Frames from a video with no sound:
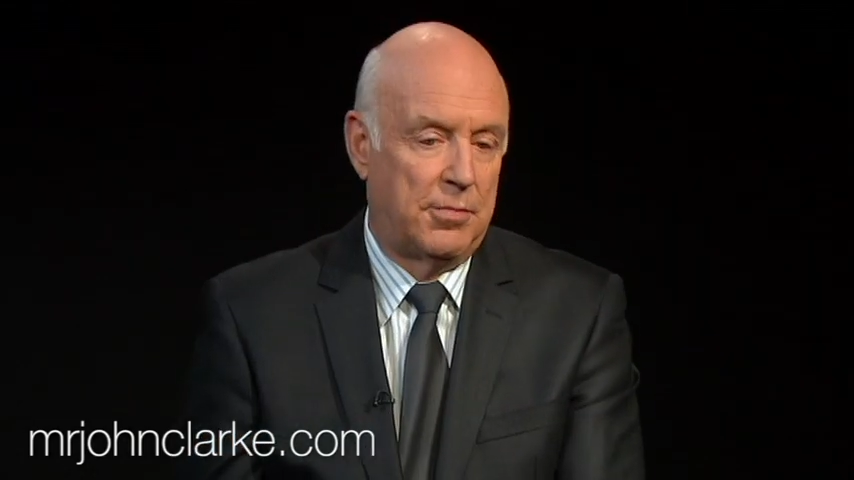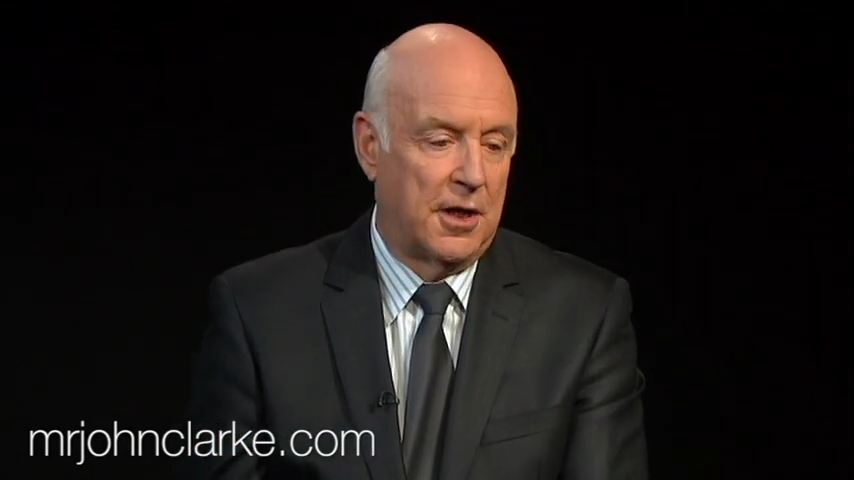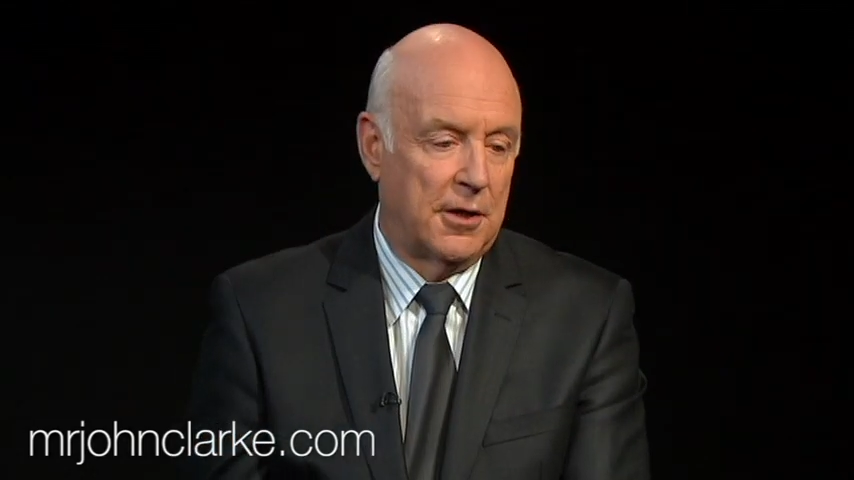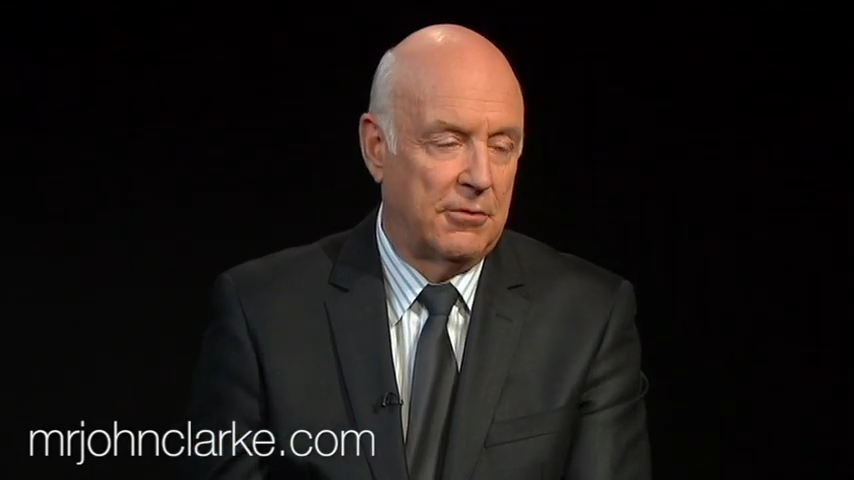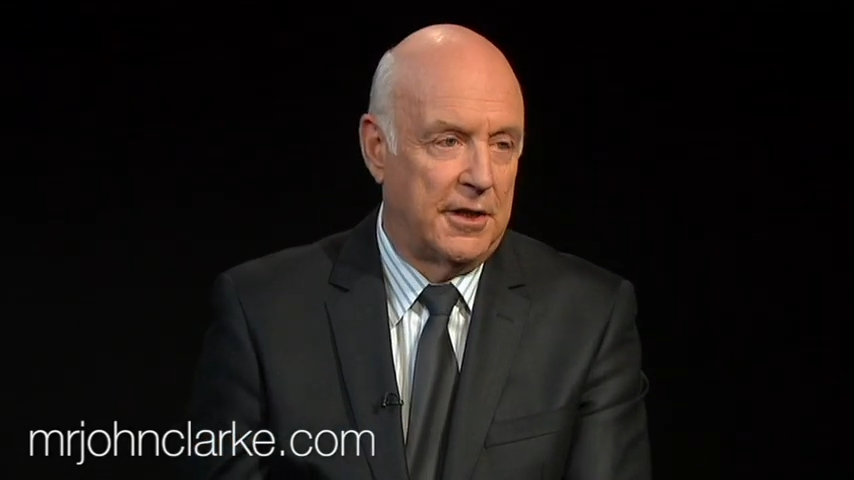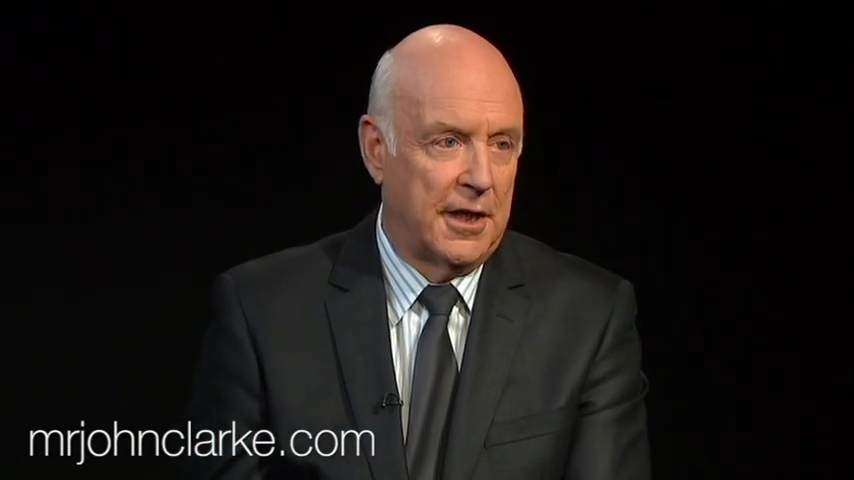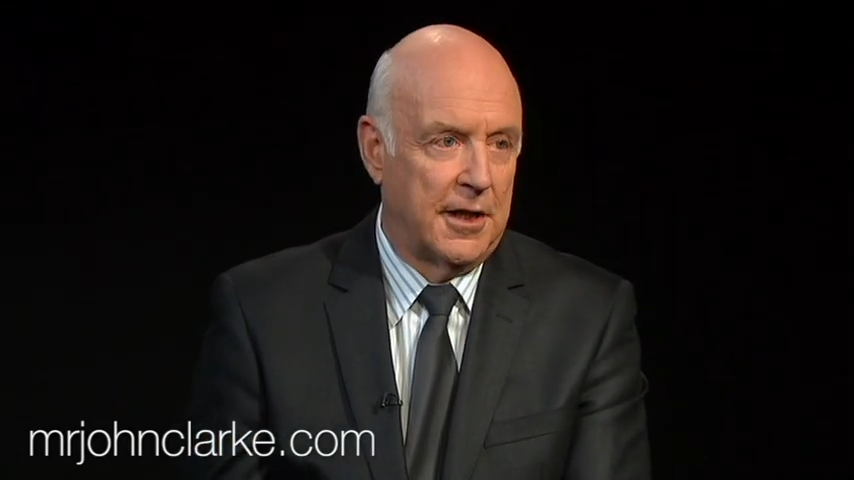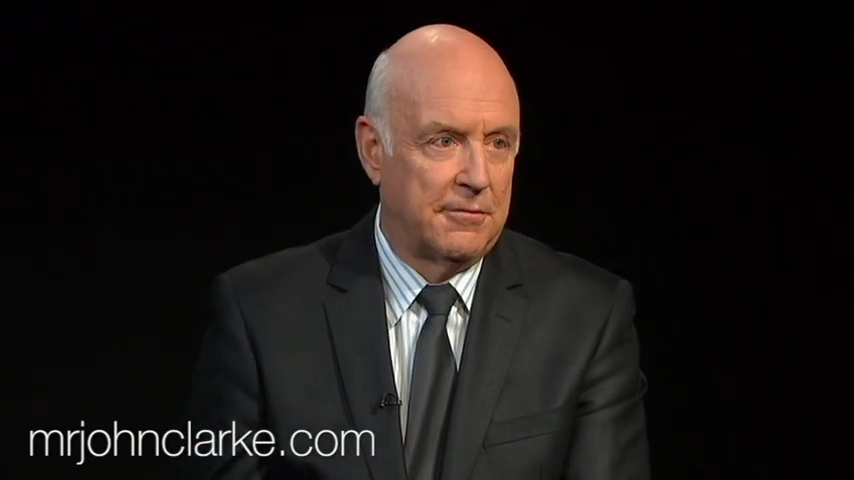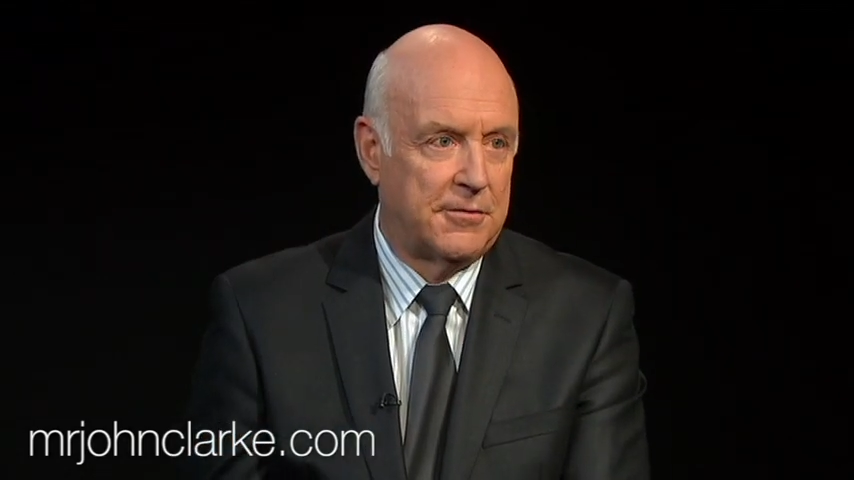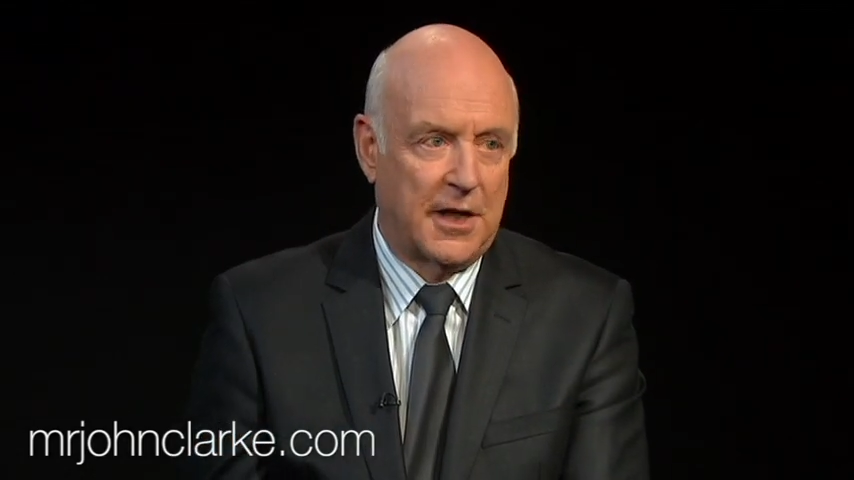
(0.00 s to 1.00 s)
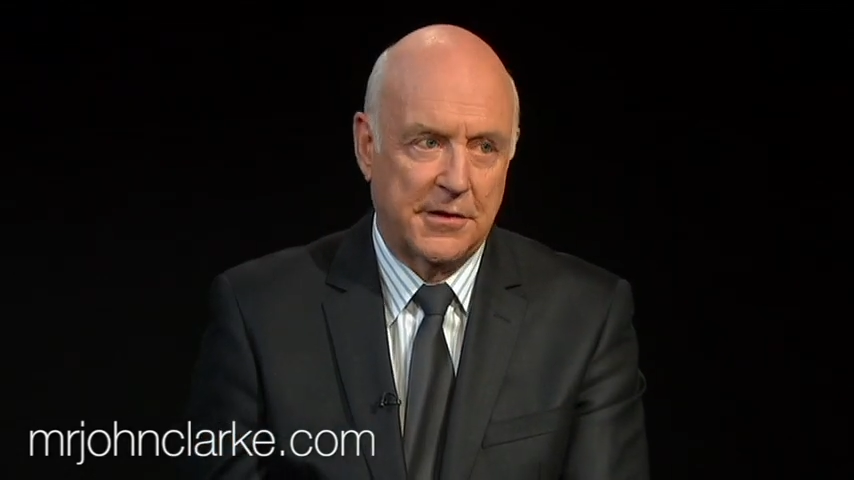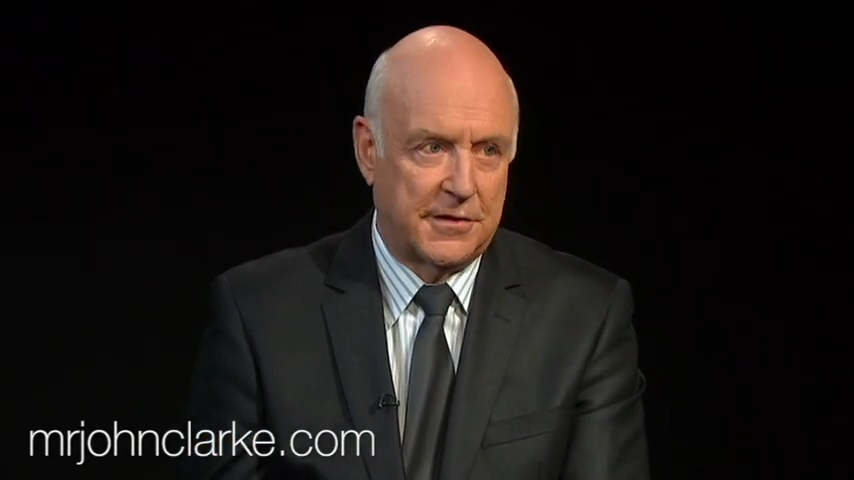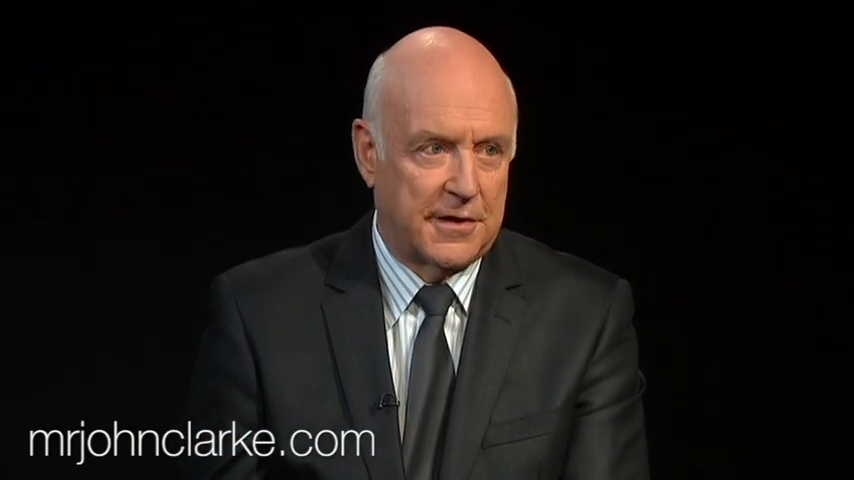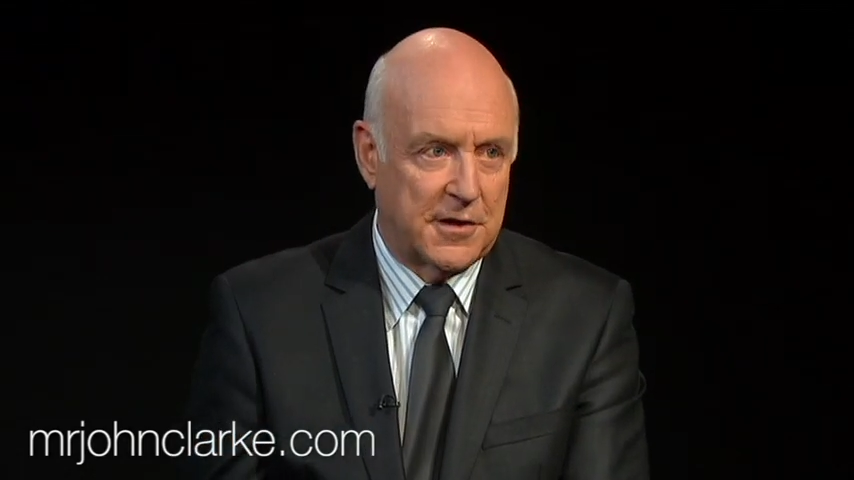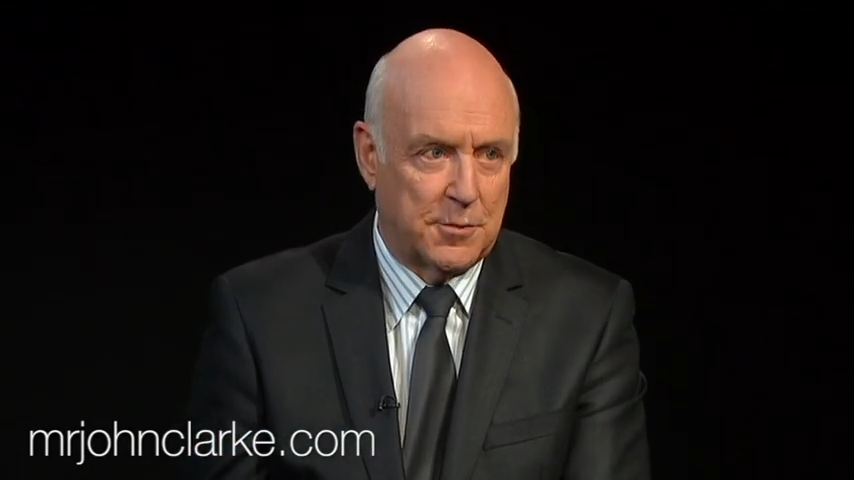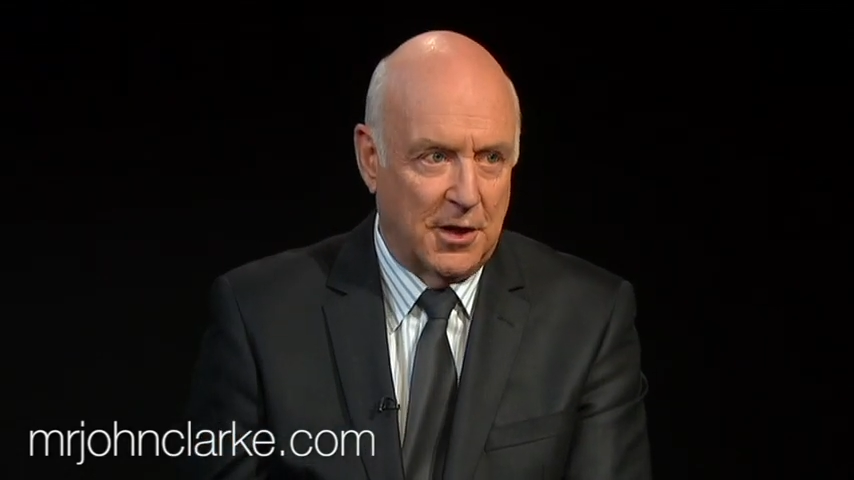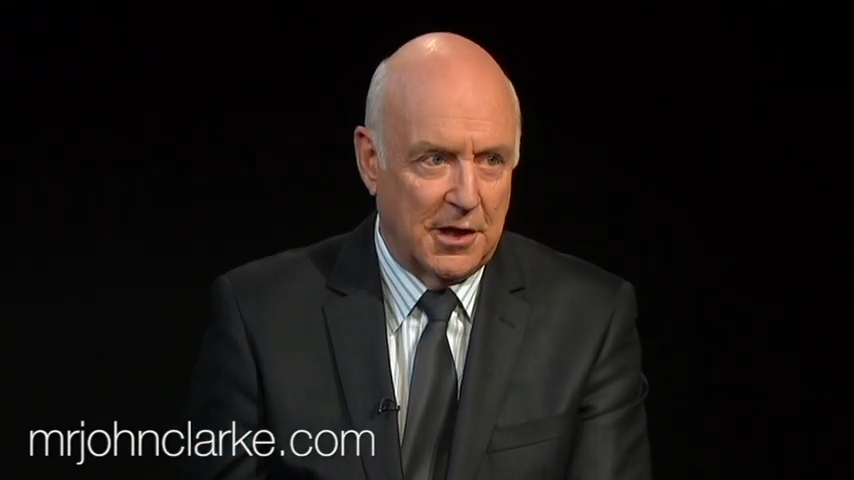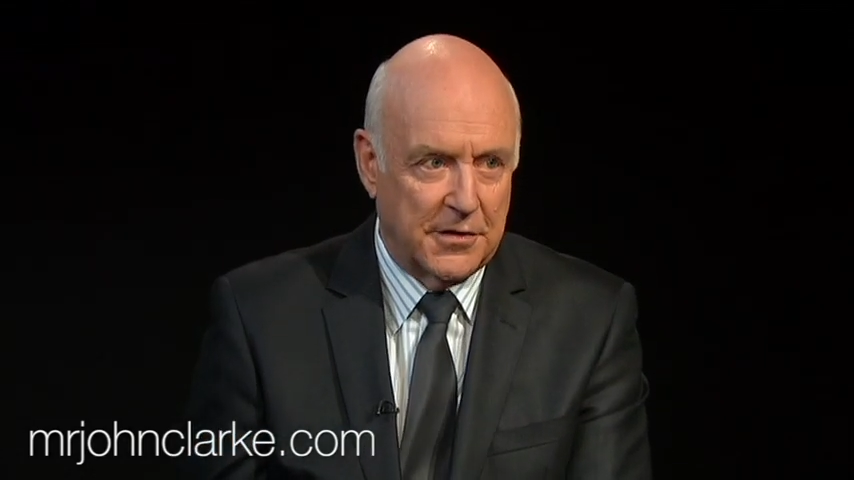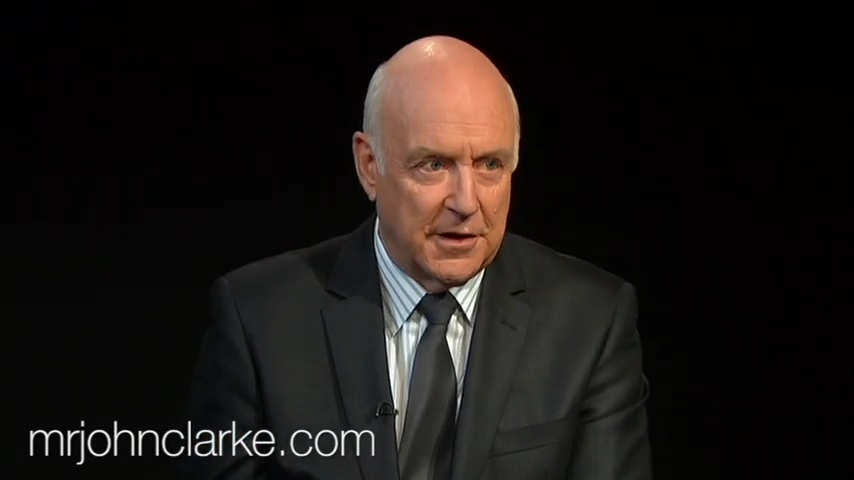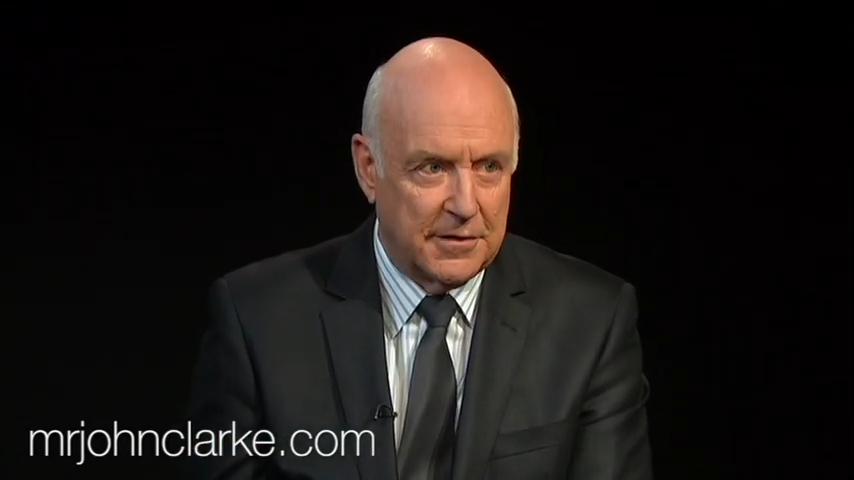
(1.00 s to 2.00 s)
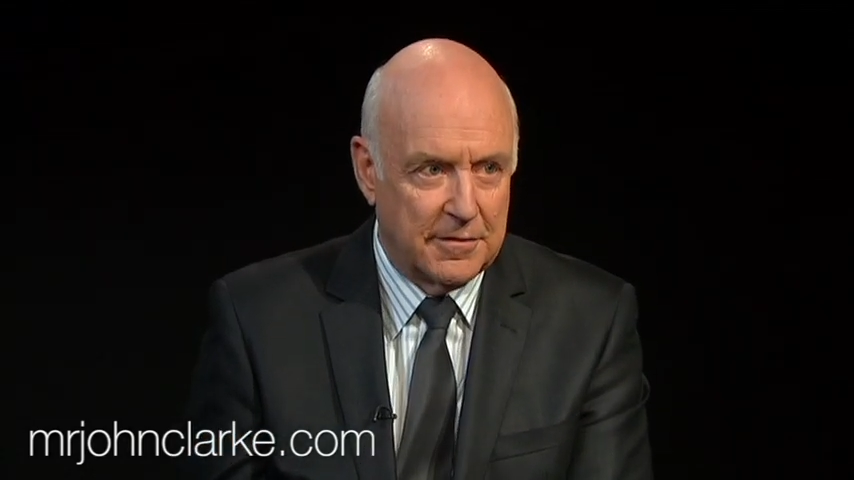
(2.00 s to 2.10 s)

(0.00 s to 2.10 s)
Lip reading: Brian, we have just such policies.